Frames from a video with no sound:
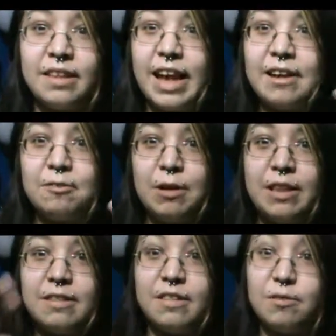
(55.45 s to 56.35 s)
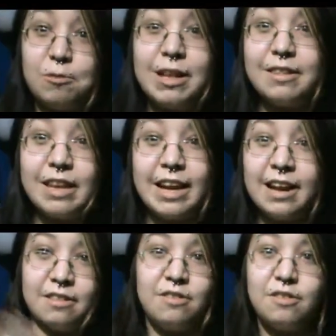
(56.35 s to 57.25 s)
Like, once it
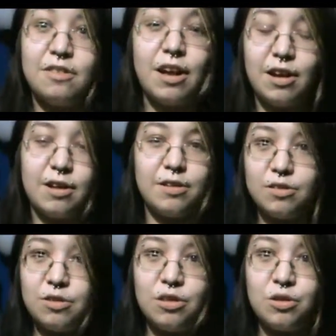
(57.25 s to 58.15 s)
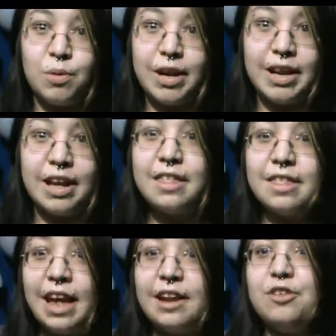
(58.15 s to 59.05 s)
hits the 20th,
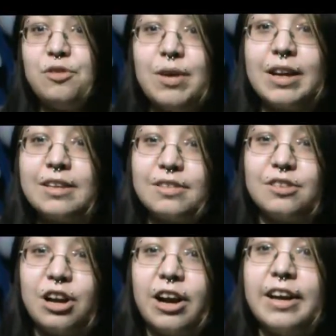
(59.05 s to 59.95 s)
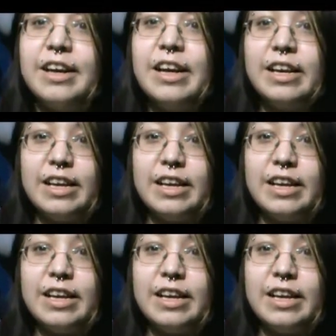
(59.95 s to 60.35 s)
then you get to start.